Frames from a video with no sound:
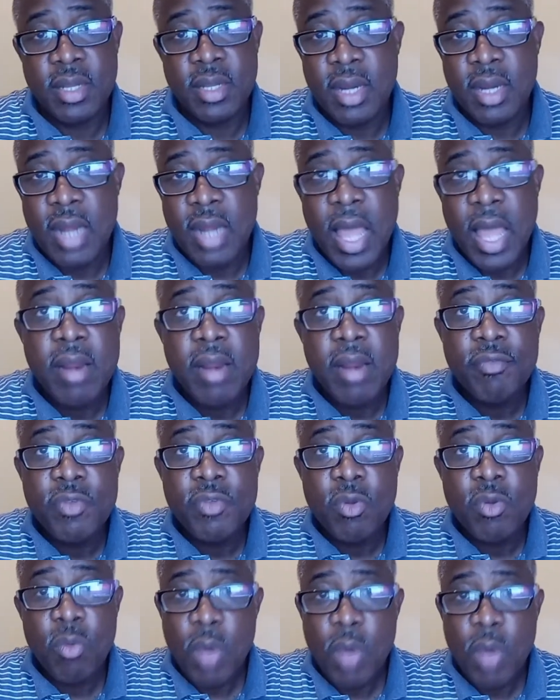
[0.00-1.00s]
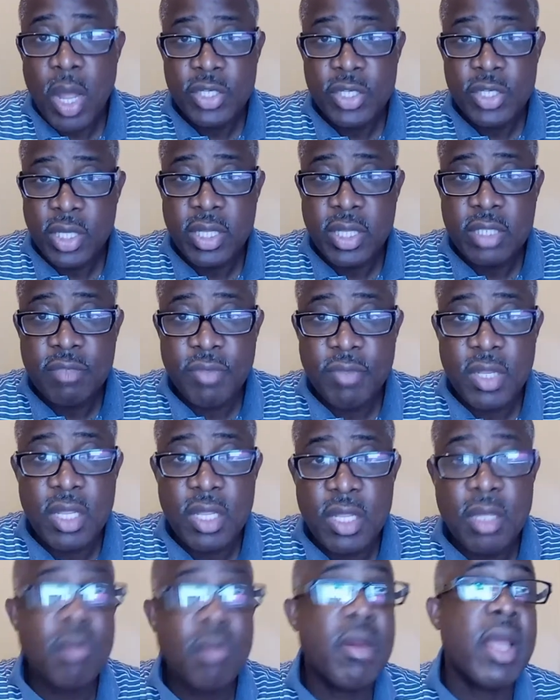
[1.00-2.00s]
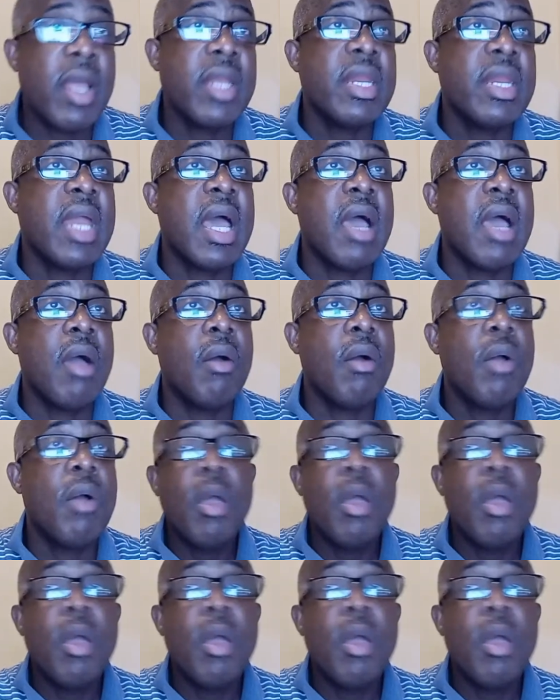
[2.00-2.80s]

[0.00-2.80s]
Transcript: A lot of you watching this video right now